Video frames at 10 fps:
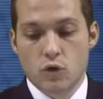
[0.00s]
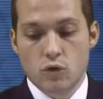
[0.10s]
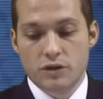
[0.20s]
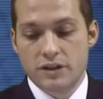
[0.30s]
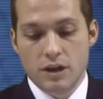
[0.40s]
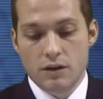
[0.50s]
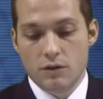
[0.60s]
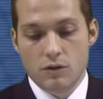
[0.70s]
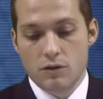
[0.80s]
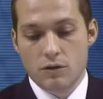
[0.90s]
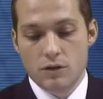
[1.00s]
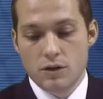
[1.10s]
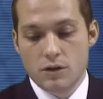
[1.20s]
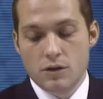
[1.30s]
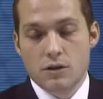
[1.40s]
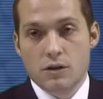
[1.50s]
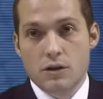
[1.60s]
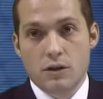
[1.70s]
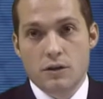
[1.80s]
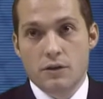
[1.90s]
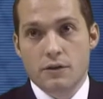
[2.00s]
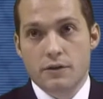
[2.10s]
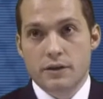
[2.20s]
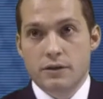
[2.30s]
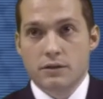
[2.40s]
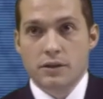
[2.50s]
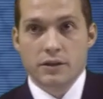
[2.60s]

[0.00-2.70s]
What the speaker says: sell or in